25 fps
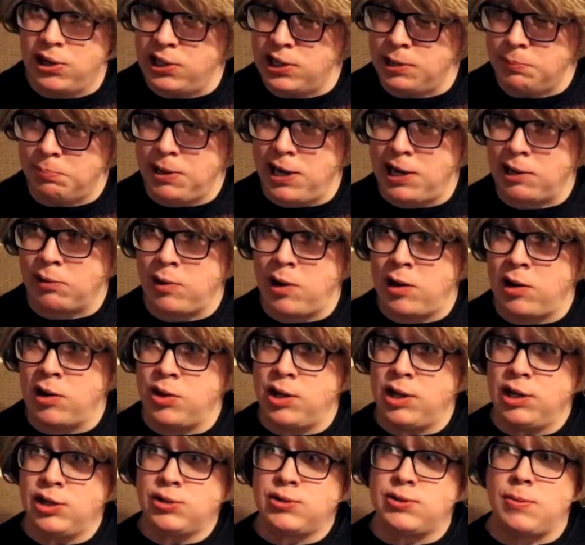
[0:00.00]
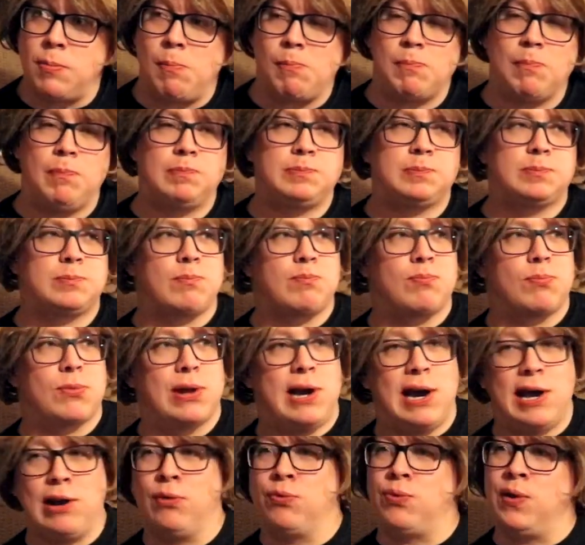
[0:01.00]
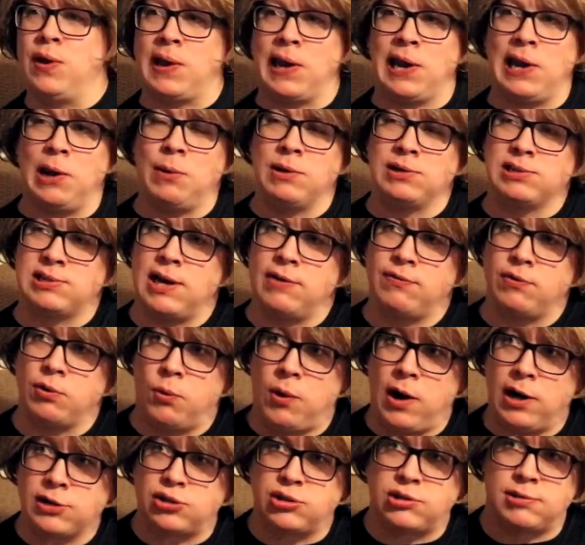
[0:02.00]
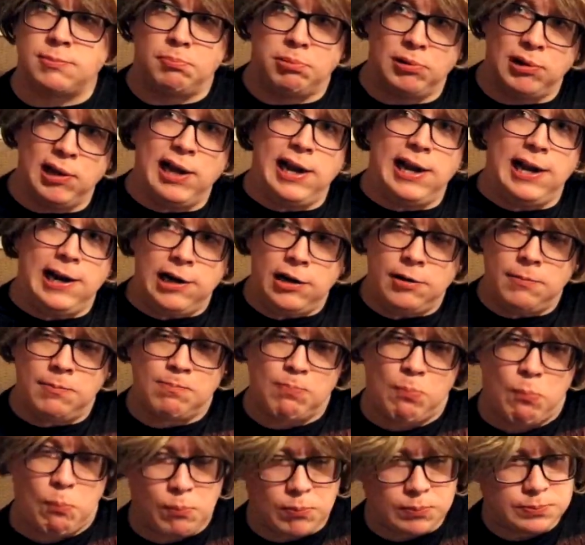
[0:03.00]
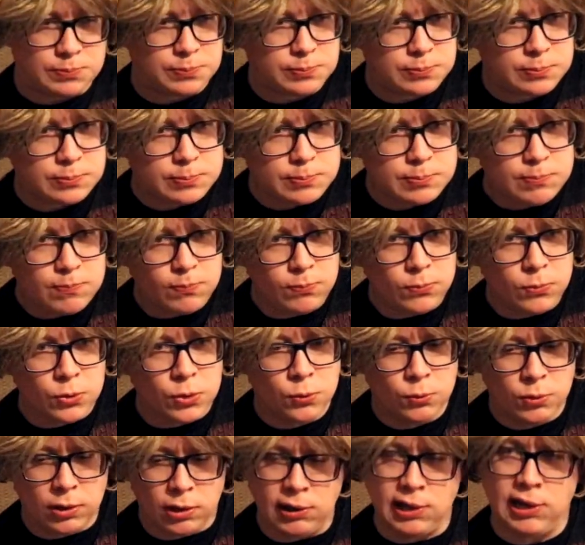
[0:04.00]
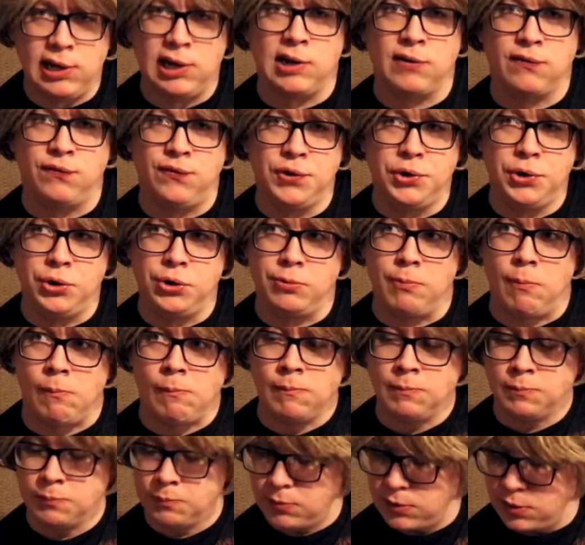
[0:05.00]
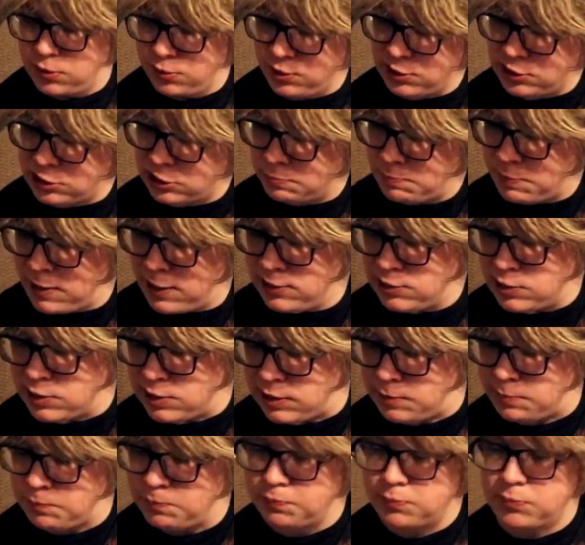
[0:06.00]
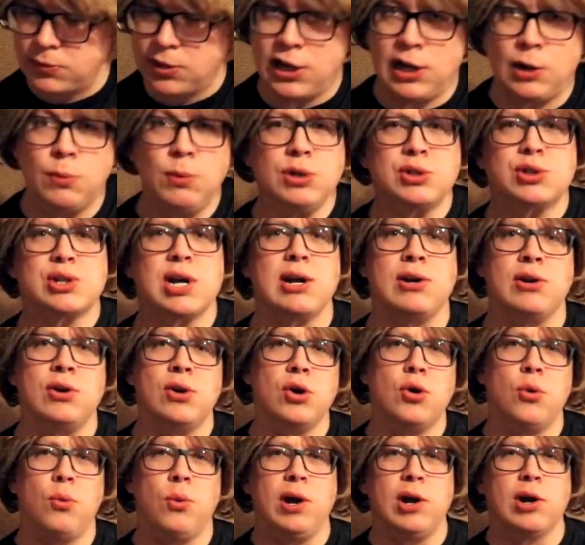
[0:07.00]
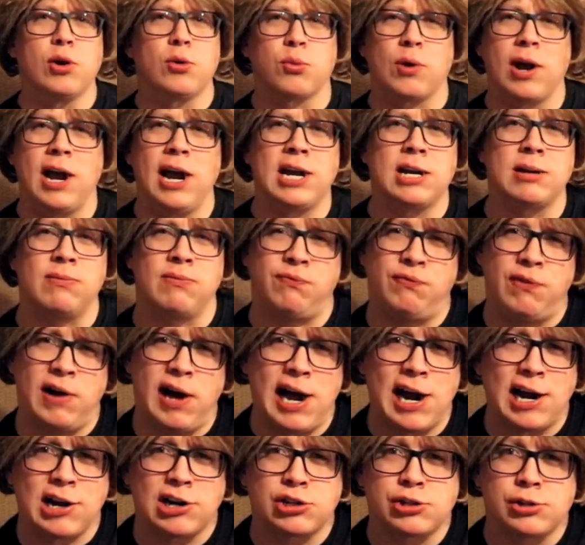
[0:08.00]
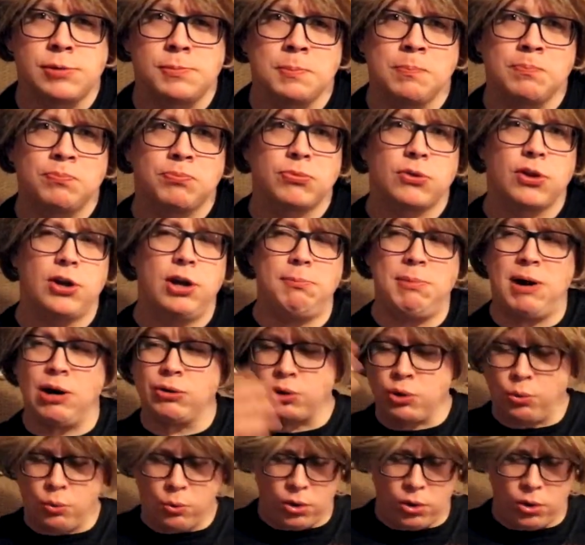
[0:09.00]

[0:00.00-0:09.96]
In the background of this, I don't think anyone's ever watched Blade, while eating food this spicy. I wish I knew weird random facts about the